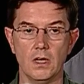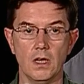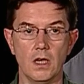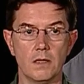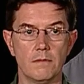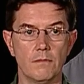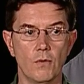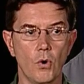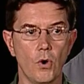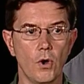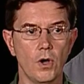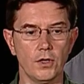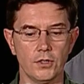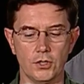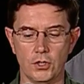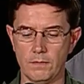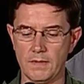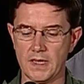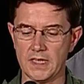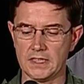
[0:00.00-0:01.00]
and more
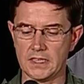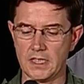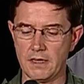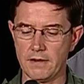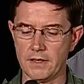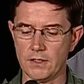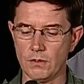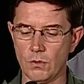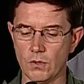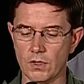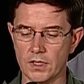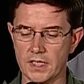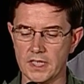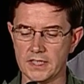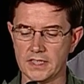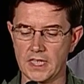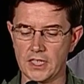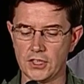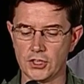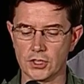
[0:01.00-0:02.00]
humanitarian
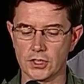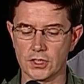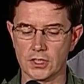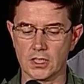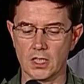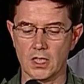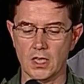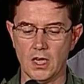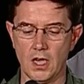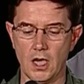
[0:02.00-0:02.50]
organizations